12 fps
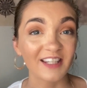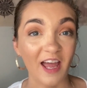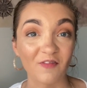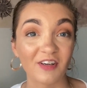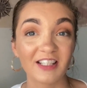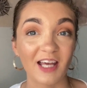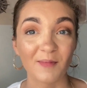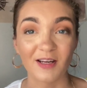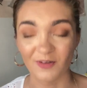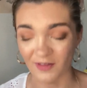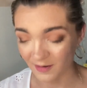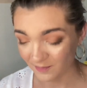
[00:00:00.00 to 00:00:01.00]
every time I
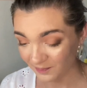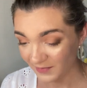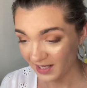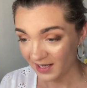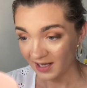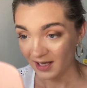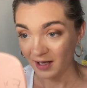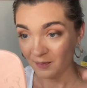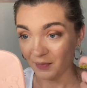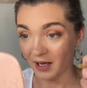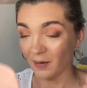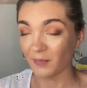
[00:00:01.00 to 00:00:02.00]
do them.
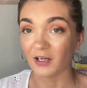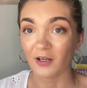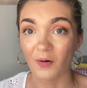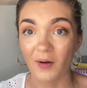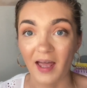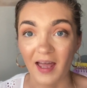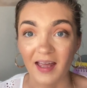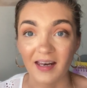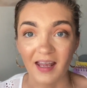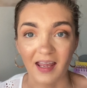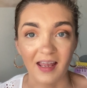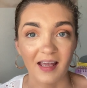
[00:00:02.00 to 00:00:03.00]
But I'm gonna go ahead
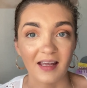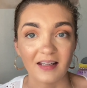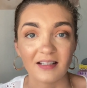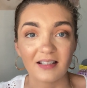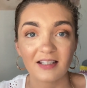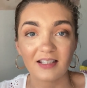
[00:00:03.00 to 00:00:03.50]
and